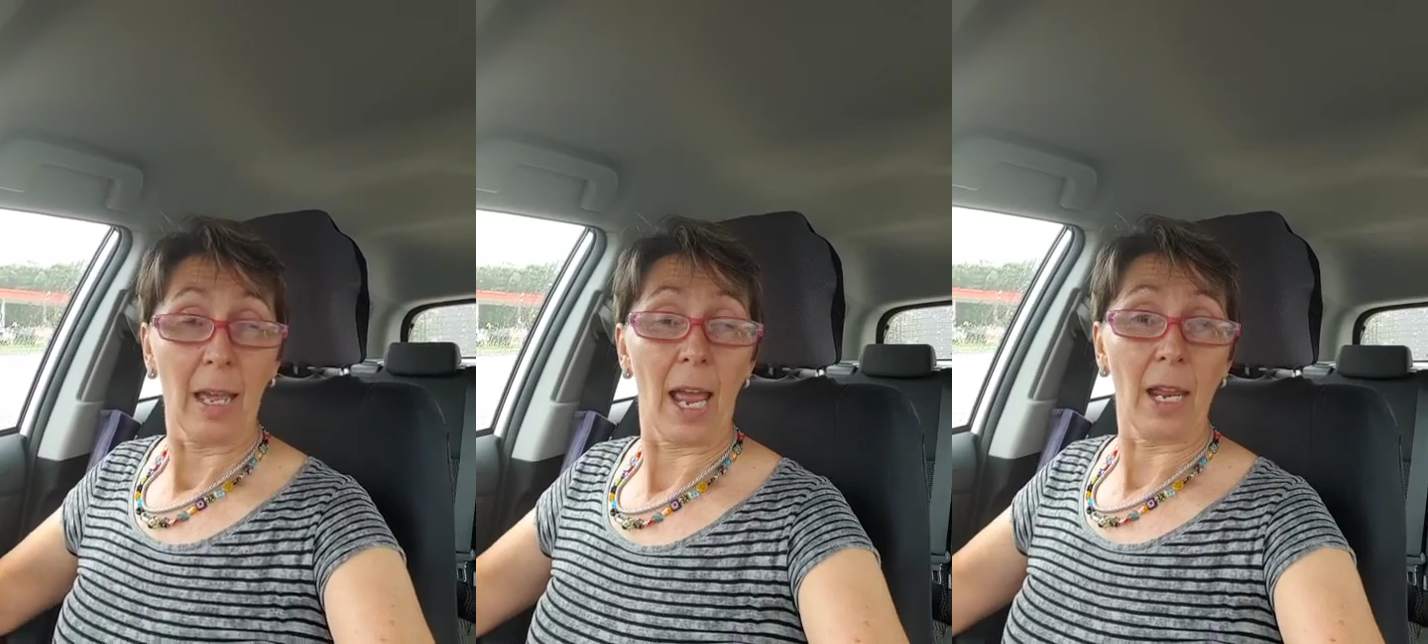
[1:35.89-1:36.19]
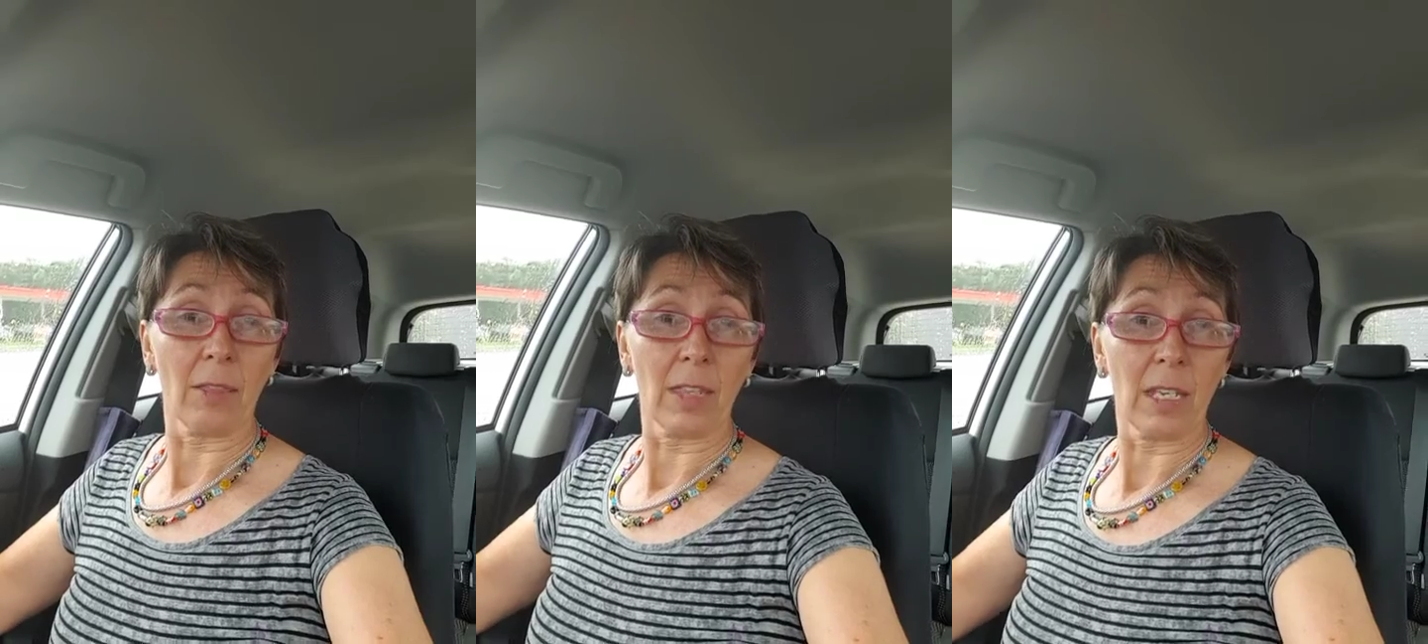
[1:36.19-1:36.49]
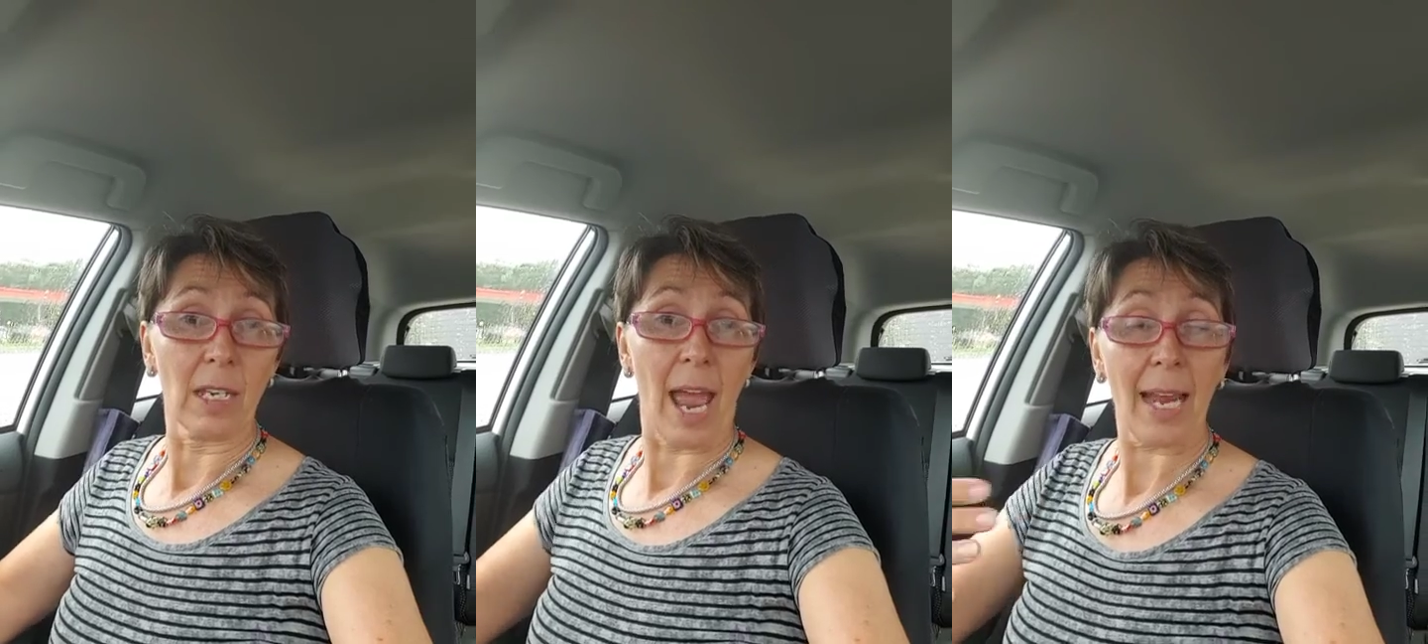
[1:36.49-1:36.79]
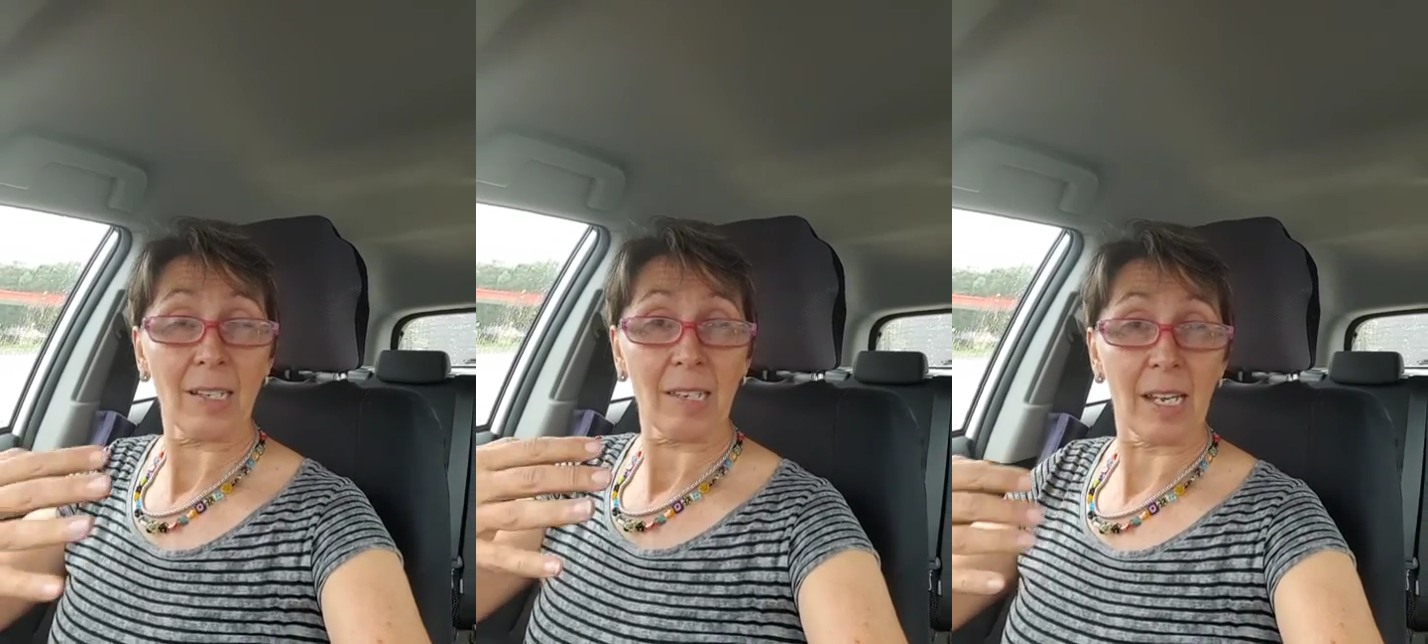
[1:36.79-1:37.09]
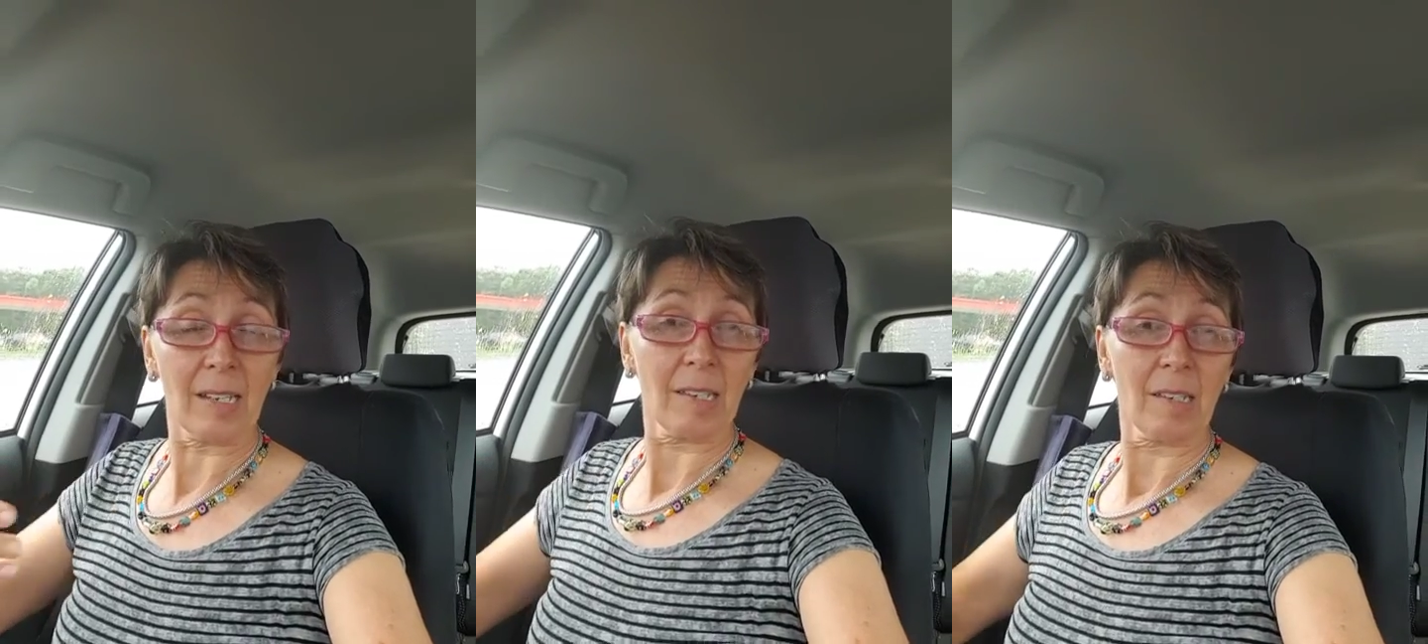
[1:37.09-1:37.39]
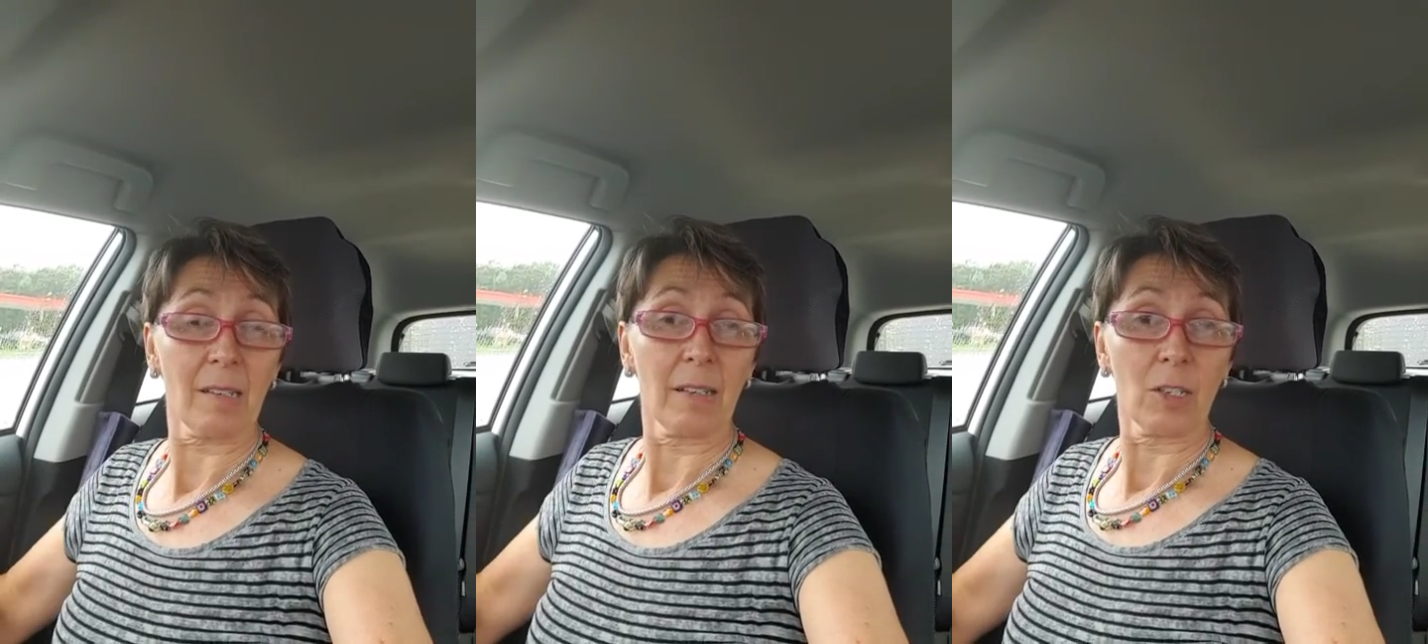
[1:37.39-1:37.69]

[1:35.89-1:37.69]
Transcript: and the access